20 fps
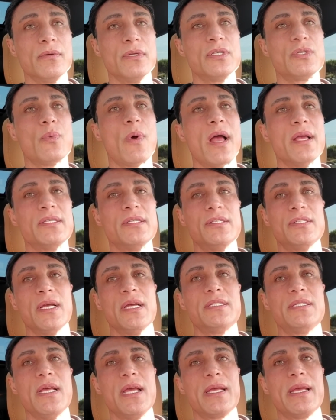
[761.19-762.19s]
This is why I
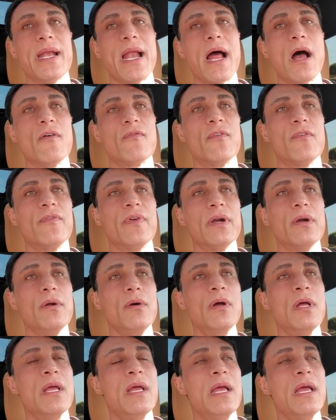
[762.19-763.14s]
suggest taking alpha viral.